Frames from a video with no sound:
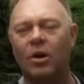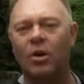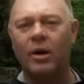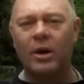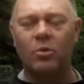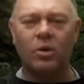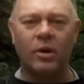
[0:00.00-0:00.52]

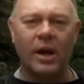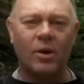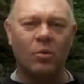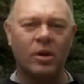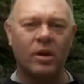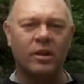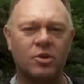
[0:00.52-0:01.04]
Okay, we're at
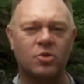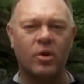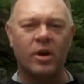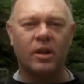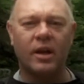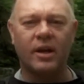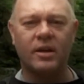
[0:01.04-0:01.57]
one of the
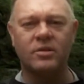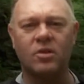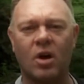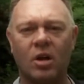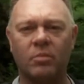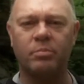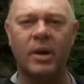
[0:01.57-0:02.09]
trailheads
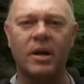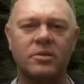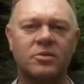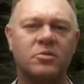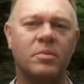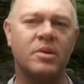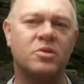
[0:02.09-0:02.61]
called Bell
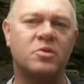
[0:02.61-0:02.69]
Smith